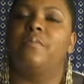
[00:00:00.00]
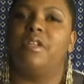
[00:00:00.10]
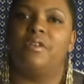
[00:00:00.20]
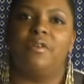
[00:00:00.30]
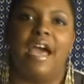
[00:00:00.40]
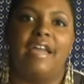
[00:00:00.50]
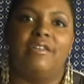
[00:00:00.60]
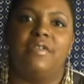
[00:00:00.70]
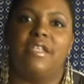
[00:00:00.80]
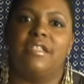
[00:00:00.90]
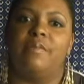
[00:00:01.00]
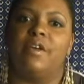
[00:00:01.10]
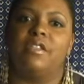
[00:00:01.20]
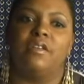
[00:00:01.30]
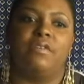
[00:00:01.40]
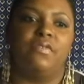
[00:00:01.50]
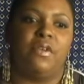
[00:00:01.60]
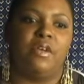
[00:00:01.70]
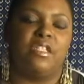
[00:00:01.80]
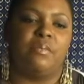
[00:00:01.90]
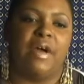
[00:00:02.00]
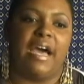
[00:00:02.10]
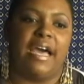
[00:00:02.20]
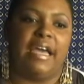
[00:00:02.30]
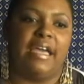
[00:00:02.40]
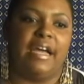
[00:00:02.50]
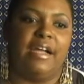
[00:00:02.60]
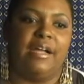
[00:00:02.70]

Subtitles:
political activist. I'm also influenced by